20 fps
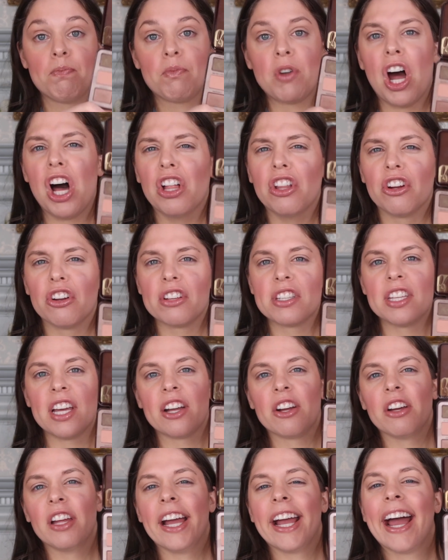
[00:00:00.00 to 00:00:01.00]
colors
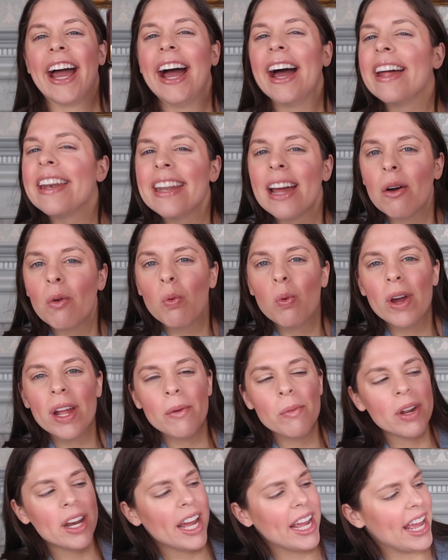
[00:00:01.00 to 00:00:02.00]
that you're like, now
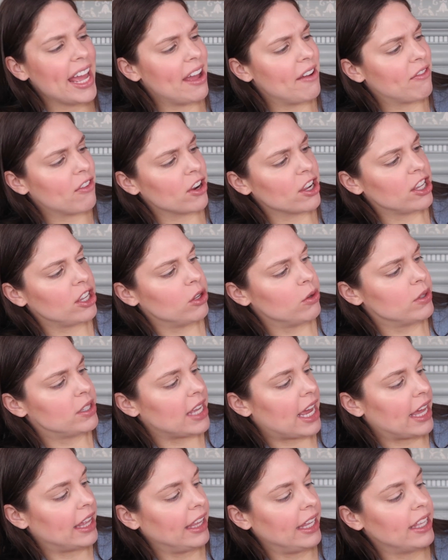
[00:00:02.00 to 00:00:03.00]
when would I ever use
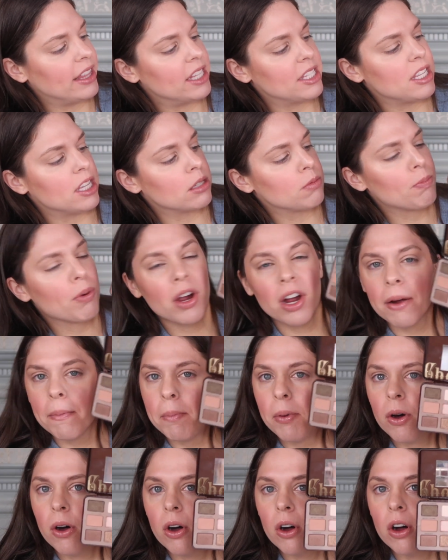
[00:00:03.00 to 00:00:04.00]
that? Like this has
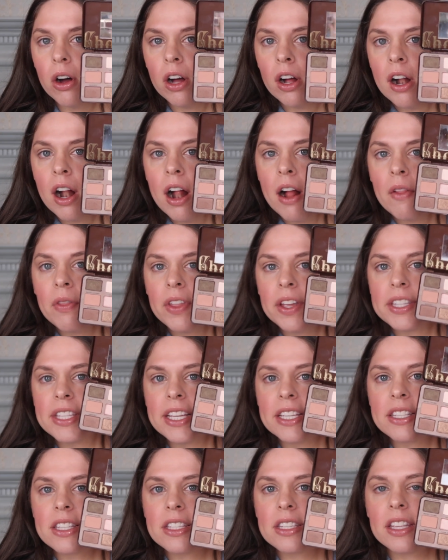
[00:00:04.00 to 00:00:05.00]
purple, this
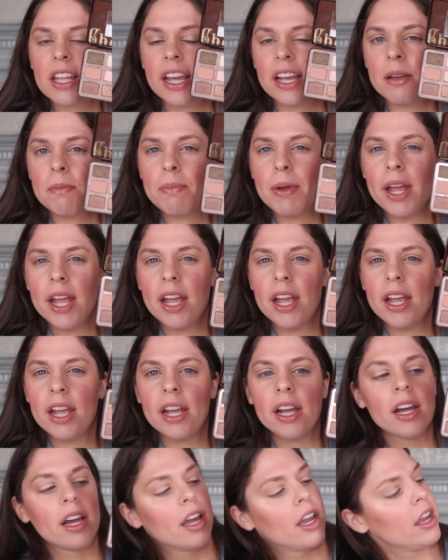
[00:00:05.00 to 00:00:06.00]
has this light
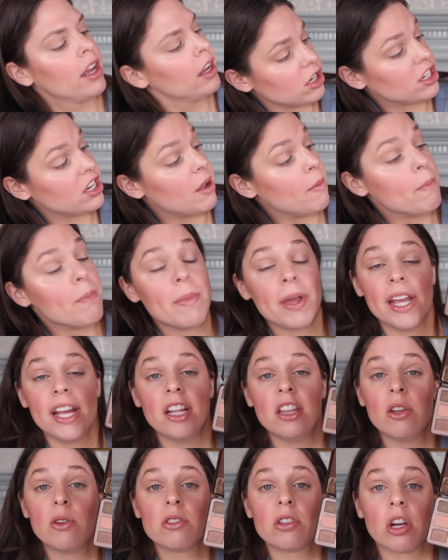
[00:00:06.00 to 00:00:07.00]
pink. To
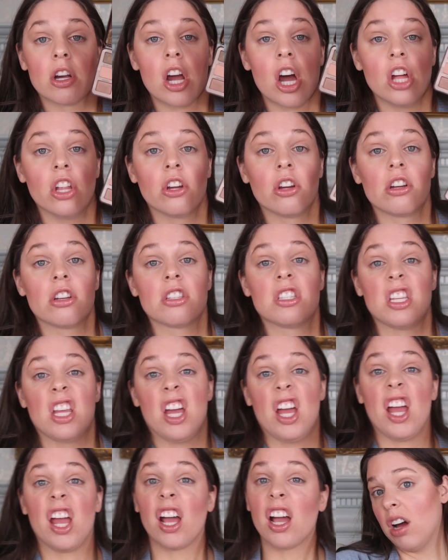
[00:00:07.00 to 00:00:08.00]
me, those are colors
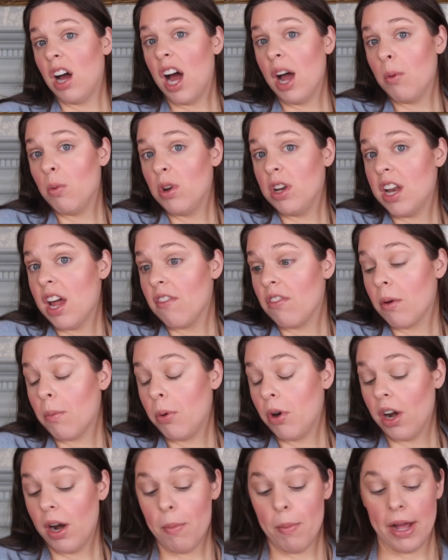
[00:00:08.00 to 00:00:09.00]
like I would never
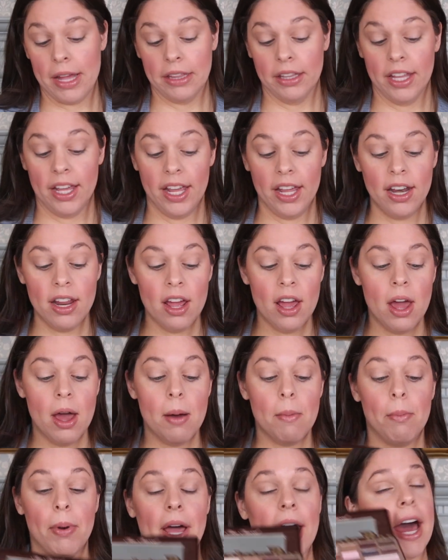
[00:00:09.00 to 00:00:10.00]
put on my lid,
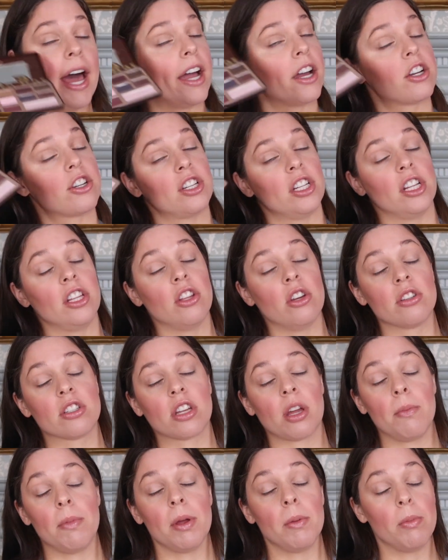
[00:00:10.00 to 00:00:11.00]
but actually
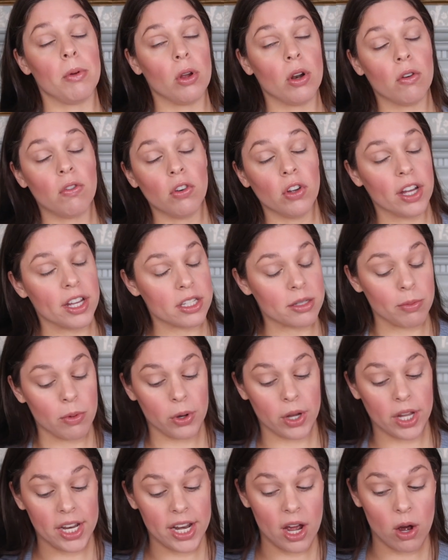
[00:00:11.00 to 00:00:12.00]
those could be beautiful at
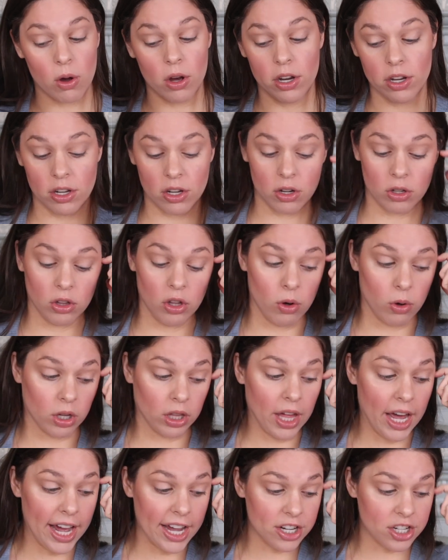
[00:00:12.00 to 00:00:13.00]
smoking out under your
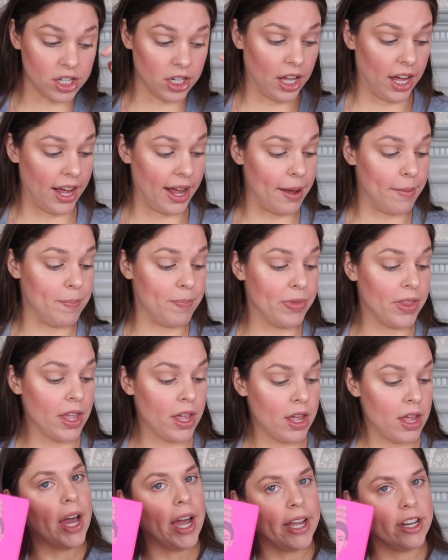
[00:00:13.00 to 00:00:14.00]
lower lash line.
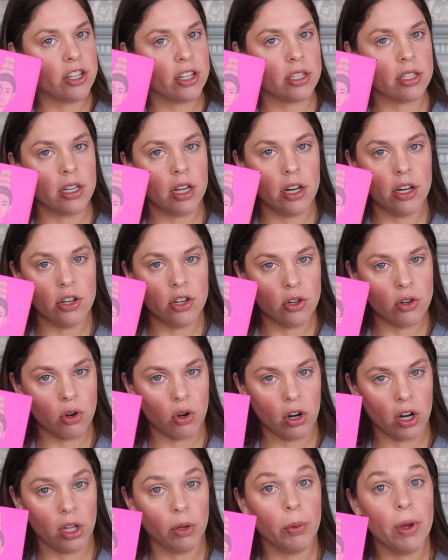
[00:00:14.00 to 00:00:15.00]
I just did a
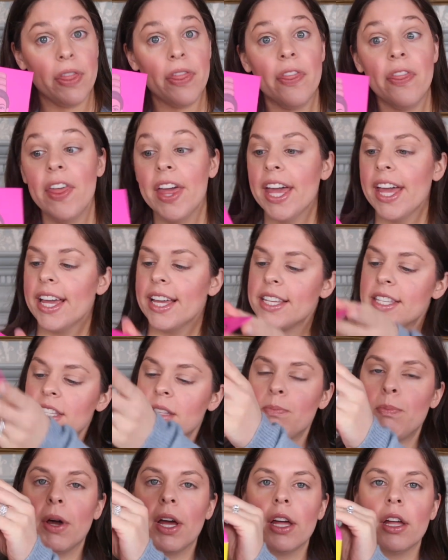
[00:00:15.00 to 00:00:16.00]
tutorial with
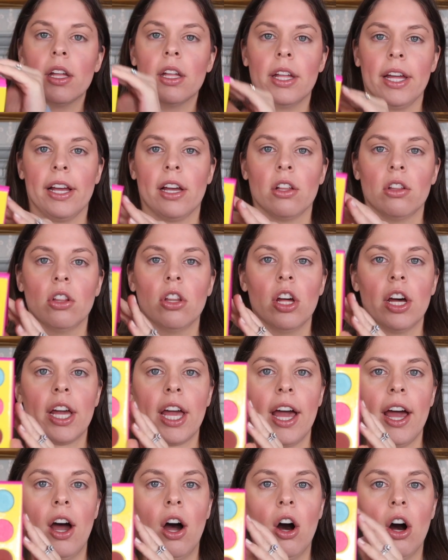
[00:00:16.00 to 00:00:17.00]
this, but like
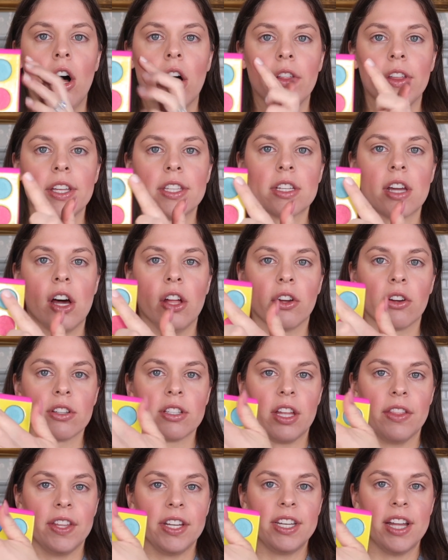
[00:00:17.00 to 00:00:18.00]
look at all these
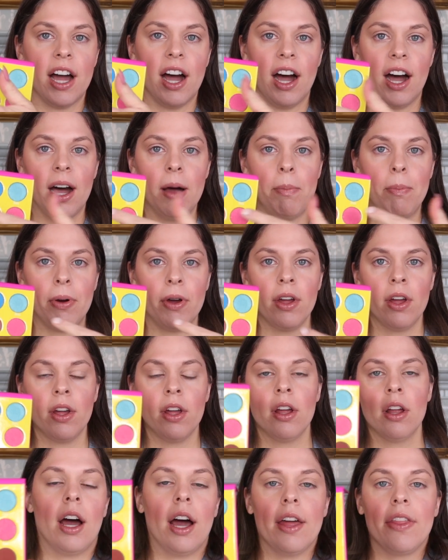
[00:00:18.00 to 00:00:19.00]
colors on the top.
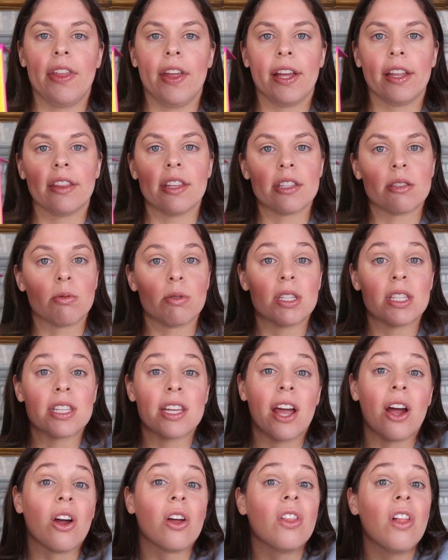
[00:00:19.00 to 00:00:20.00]
I think this would
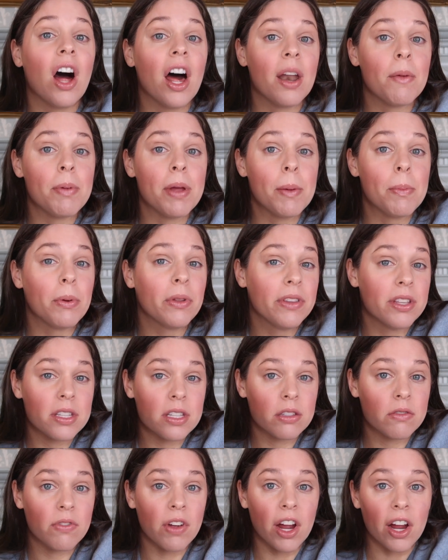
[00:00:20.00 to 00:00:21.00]
scare a lot of people.
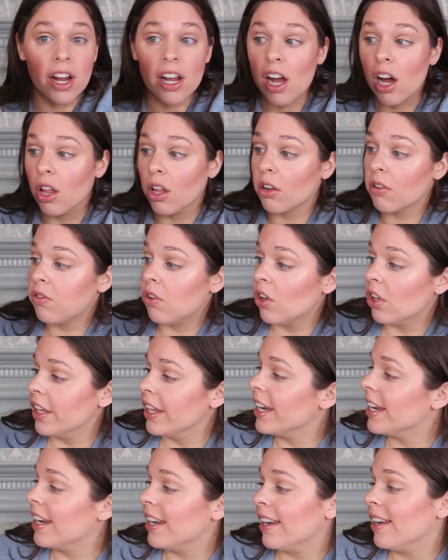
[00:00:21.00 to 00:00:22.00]
This is very colorful
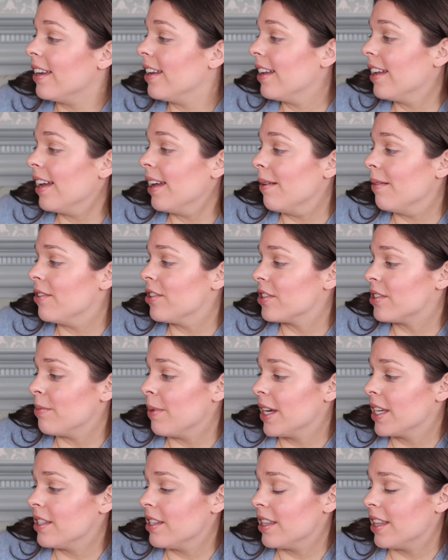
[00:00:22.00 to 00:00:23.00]
and it just
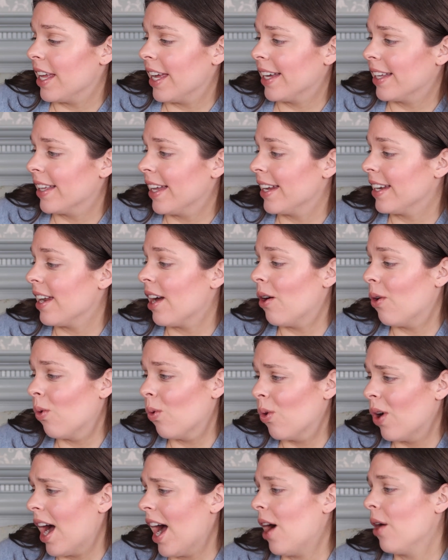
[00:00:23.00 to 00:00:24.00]
makes you think like,
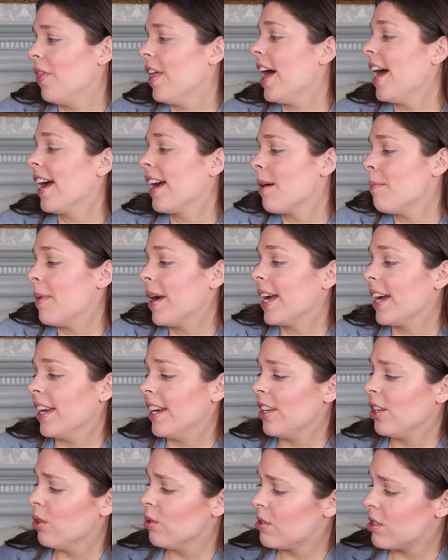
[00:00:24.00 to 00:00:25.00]
now how the heck am I
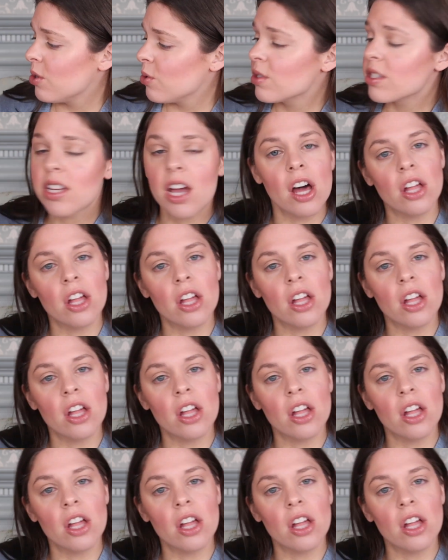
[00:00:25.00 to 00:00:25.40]
gonna use those